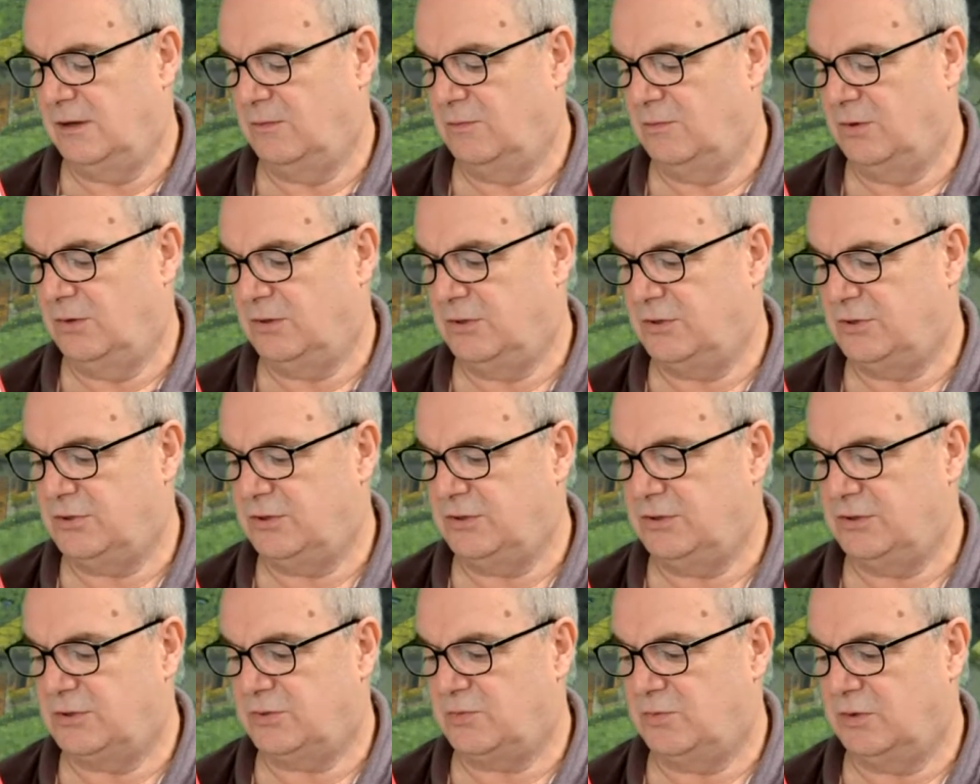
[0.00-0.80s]
And when
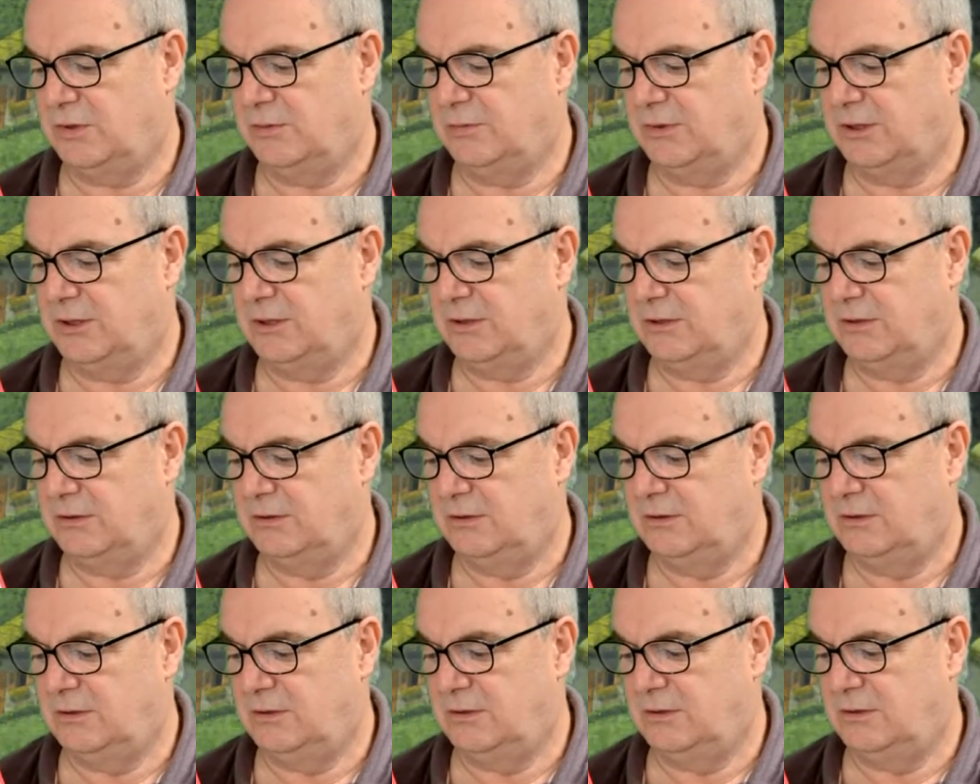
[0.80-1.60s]
she's
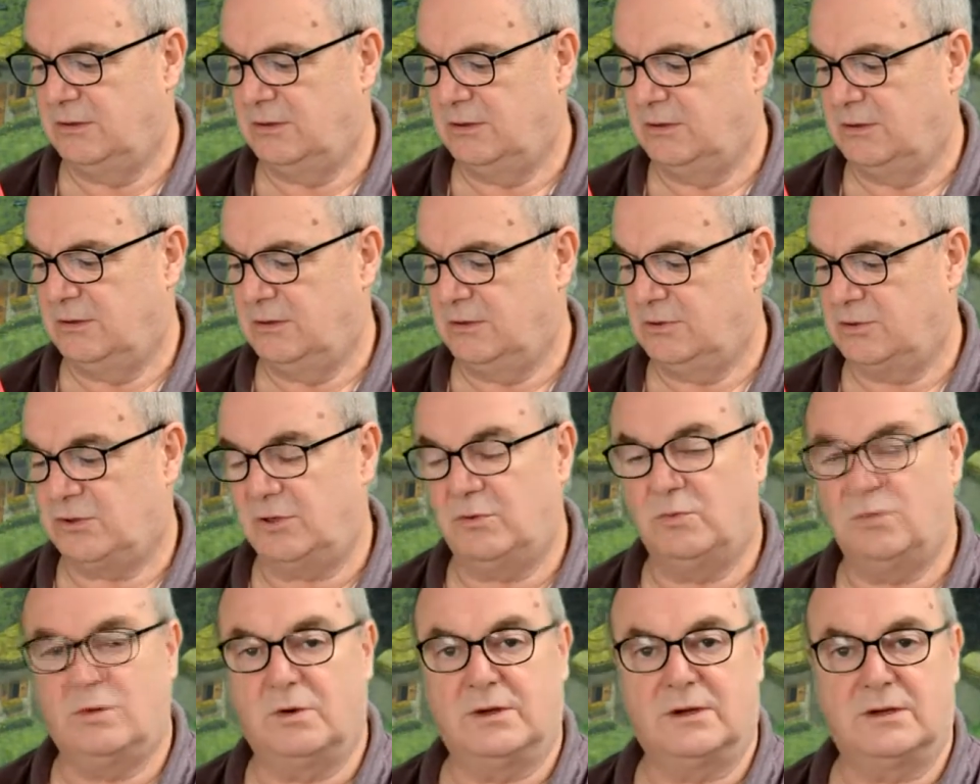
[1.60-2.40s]
swimming,
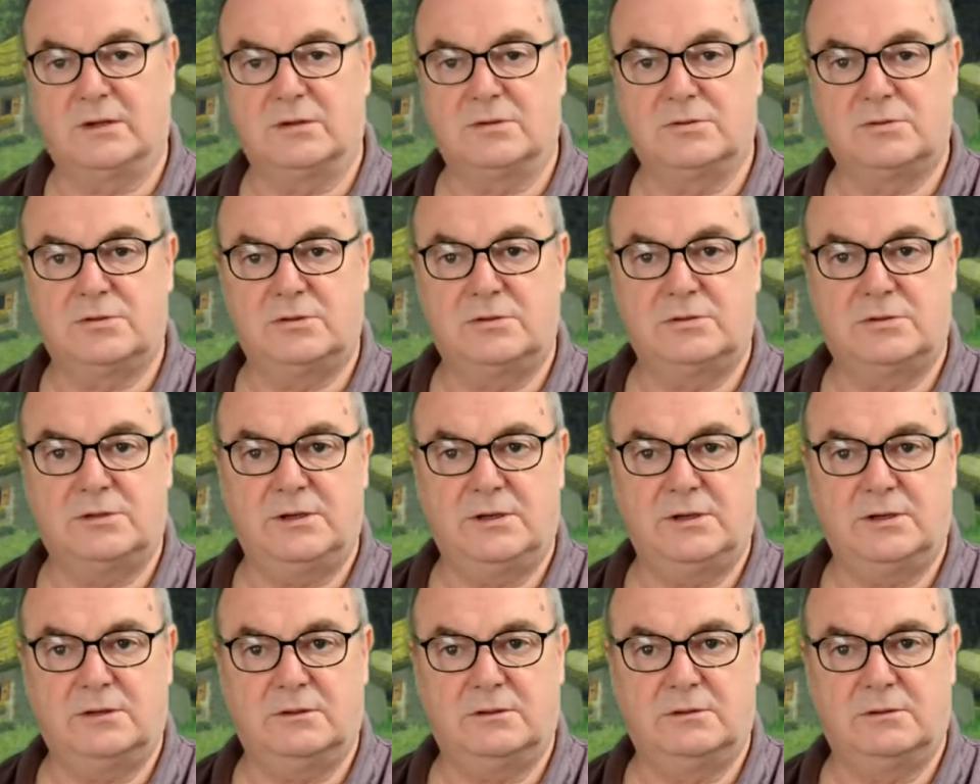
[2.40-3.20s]
she waggles her
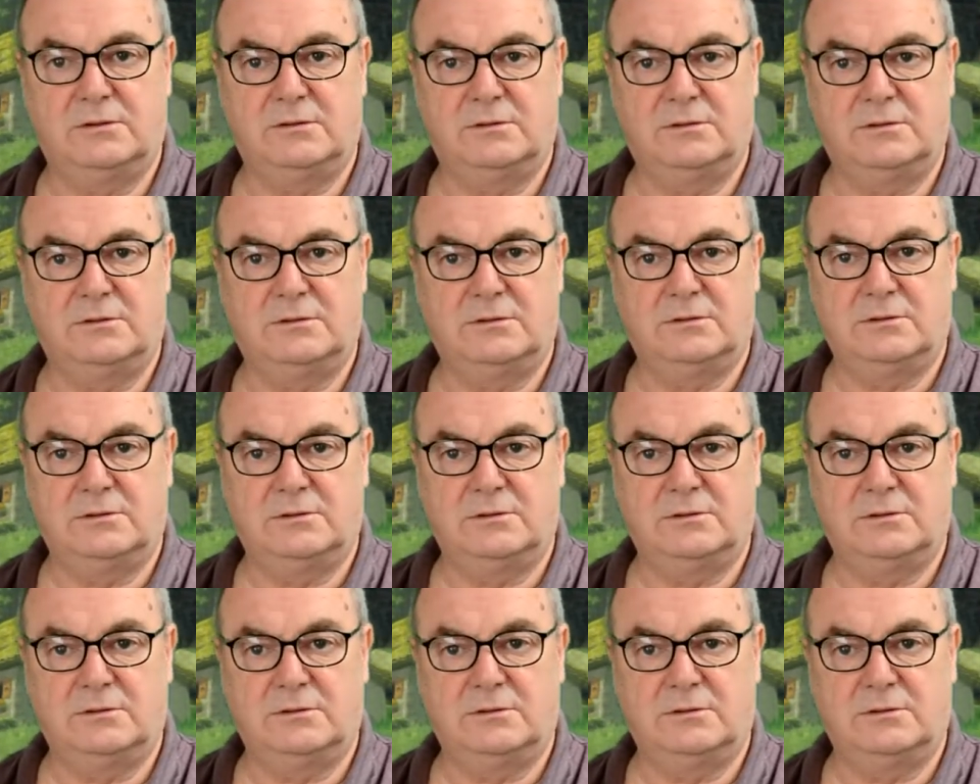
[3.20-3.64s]
tail.